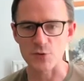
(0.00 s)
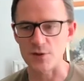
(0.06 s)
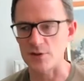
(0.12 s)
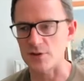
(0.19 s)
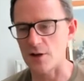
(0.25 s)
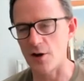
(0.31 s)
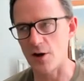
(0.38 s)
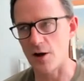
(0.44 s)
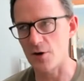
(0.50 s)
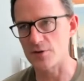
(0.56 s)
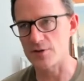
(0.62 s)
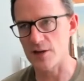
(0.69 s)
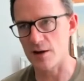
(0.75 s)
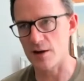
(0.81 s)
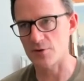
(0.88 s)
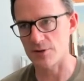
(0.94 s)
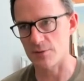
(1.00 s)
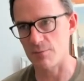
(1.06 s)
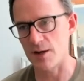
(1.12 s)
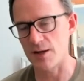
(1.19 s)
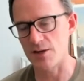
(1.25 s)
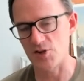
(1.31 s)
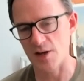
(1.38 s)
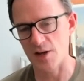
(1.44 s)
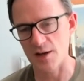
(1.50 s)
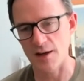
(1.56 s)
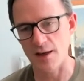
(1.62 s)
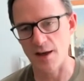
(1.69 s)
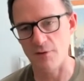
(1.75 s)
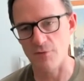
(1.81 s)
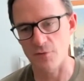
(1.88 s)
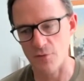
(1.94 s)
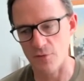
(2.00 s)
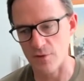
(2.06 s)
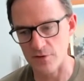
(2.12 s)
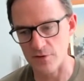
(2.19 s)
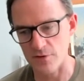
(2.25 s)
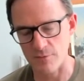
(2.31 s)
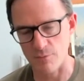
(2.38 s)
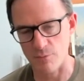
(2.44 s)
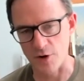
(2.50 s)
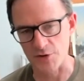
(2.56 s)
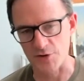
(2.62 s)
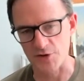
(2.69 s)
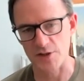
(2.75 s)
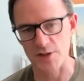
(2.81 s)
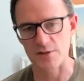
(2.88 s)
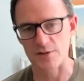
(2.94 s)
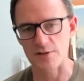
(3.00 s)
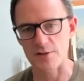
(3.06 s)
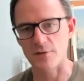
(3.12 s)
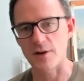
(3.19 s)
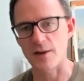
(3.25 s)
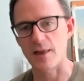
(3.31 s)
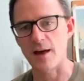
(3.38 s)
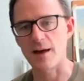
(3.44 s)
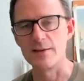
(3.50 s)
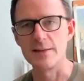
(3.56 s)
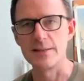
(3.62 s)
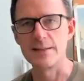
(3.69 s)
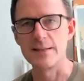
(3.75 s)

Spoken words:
We used to go to hotels in Beijing and have some brunches and stuff like that.